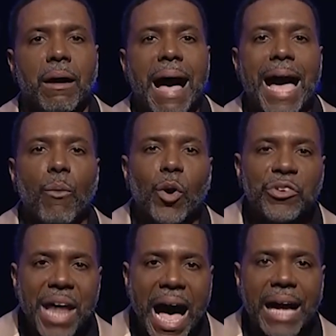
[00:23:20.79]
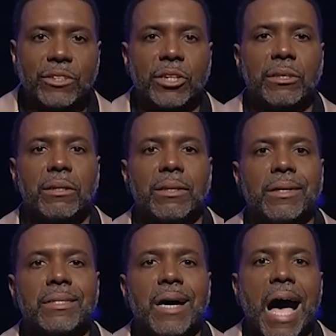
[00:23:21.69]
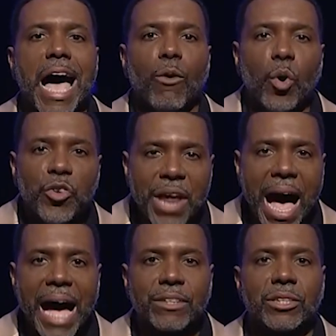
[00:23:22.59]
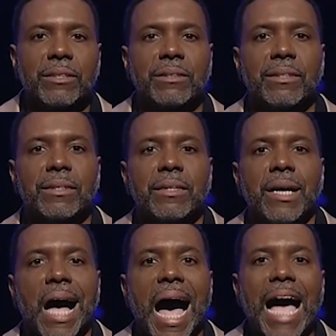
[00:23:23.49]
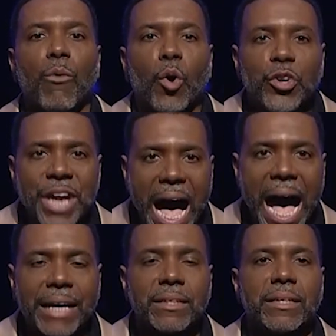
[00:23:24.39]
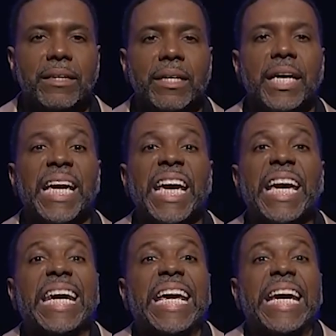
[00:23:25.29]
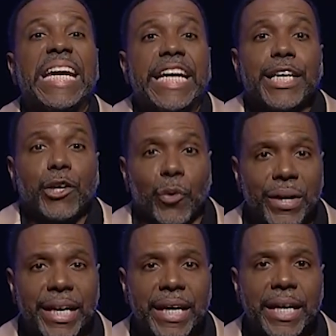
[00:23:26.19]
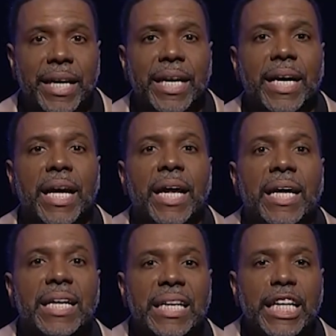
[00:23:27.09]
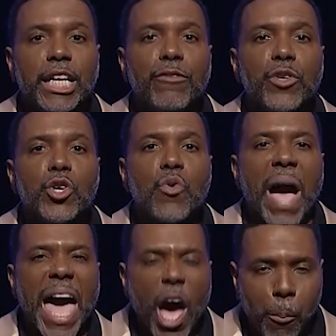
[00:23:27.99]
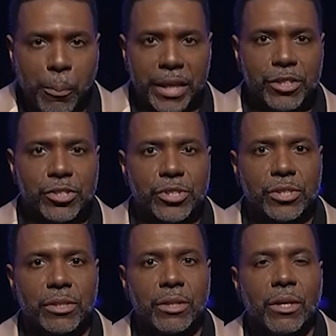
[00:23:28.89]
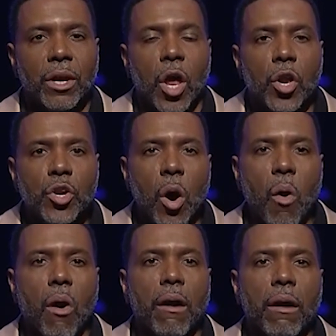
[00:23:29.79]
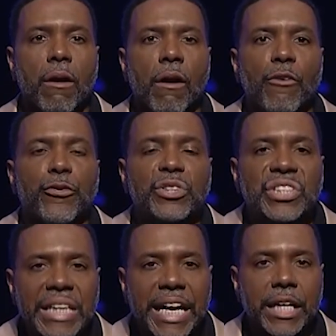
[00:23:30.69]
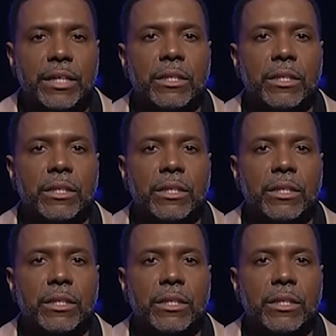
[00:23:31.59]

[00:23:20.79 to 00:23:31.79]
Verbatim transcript: I will not, I will not, I will not in any degree leave you helpless, nor forsake,